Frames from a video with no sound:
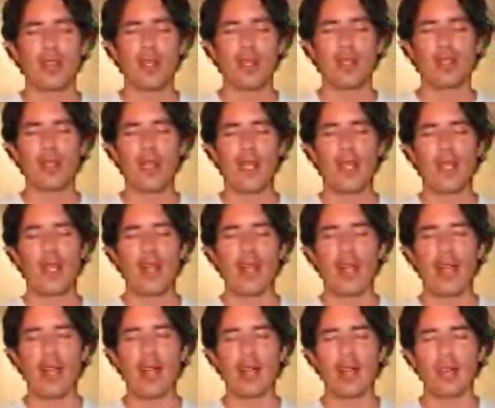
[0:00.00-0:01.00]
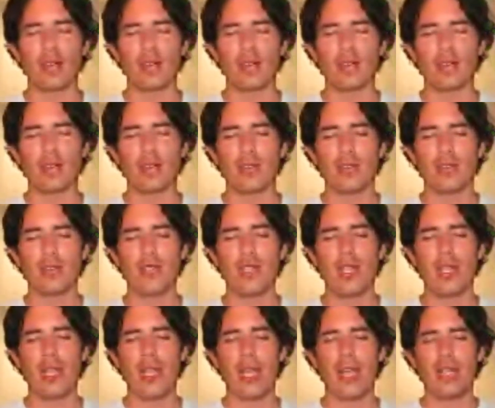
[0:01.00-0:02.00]
And I allow the
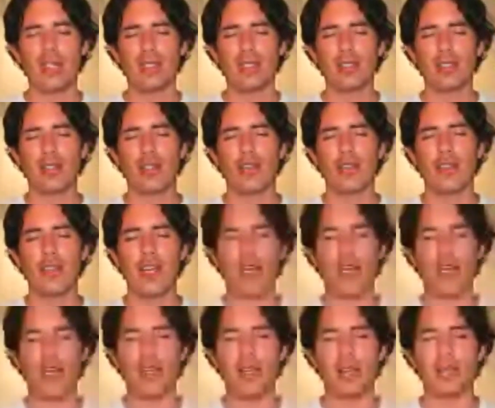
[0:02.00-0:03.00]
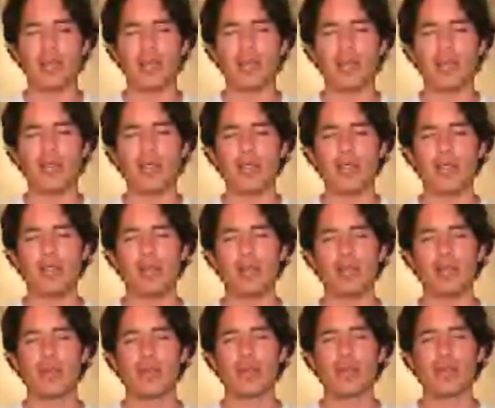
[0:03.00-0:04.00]
light of the I
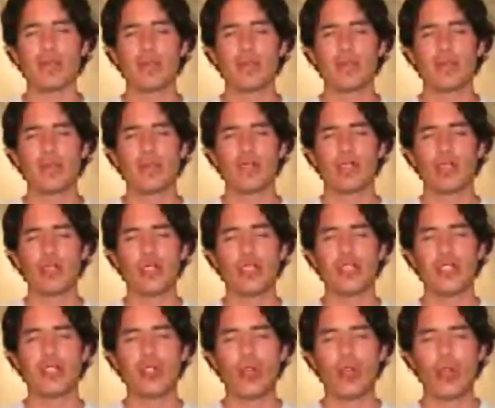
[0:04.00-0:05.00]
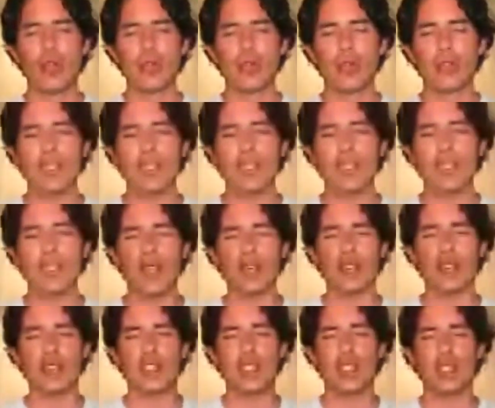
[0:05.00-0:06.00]
am to dissolve this
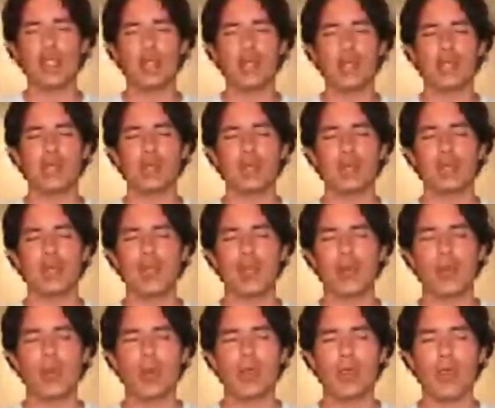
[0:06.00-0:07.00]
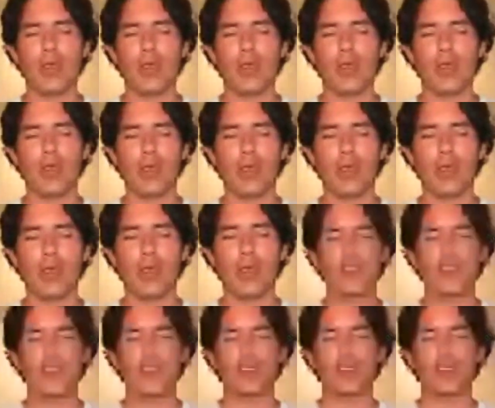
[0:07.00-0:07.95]
energy with the three years.